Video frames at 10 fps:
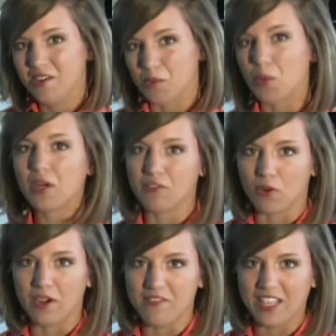Reporting
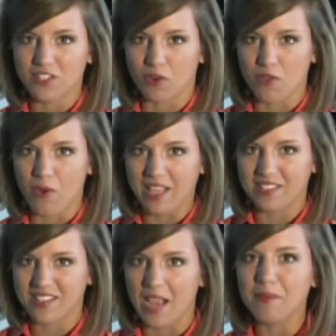for Invest
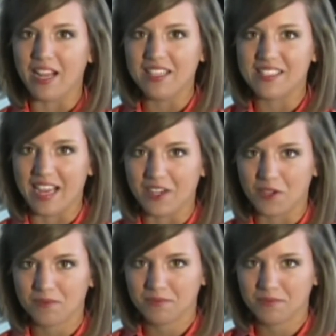Northwest, I'm Katie Steiner.